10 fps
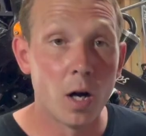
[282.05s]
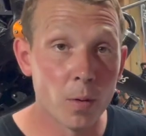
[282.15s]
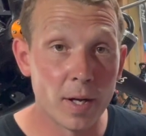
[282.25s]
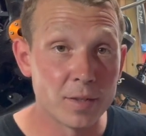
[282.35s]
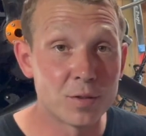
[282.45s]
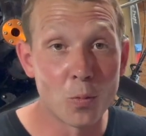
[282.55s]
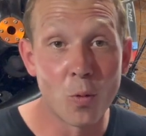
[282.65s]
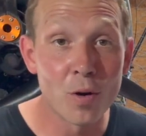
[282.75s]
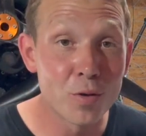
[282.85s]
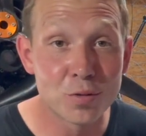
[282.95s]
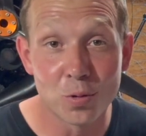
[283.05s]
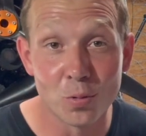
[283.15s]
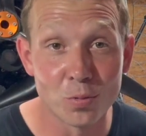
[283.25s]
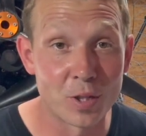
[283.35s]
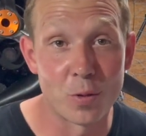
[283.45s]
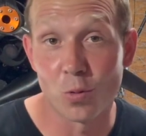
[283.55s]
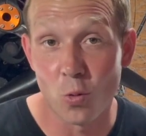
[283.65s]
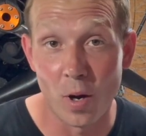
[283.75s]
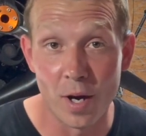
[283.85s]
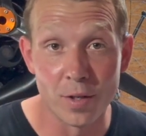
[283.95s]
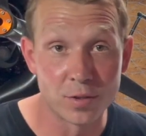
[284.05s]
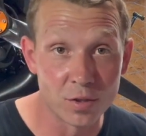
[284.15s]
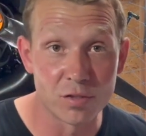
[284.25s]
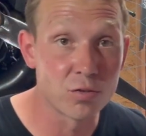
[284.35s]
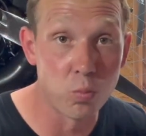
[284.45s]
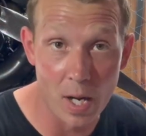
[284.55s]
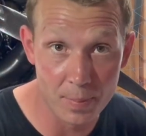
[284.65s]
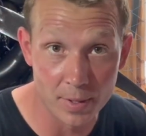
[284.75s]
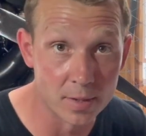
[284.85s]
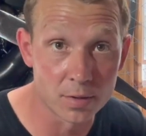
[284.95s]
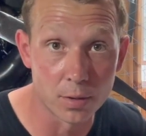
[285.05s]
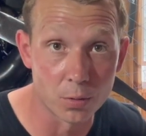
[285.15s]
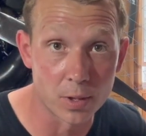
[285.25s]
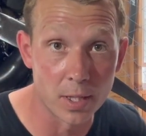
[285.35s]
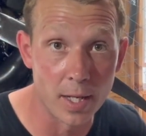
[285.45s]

All right, so what are the tools that are required to swapping this little kit